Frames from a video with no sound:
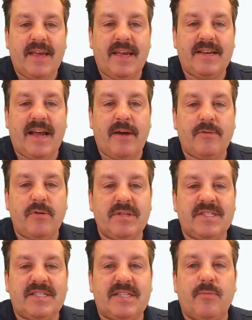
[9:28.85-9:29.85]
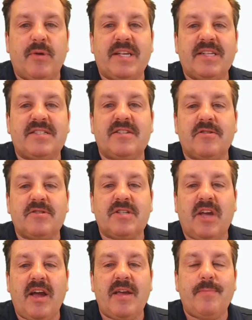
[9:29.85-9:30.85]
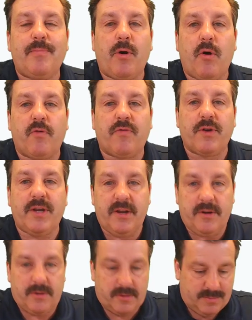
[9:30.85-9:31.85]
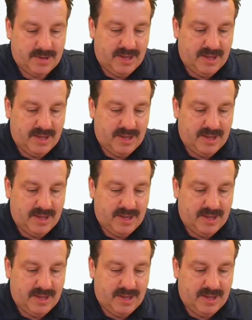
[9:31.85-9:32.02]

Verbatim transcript: and now you can see we can still type over here.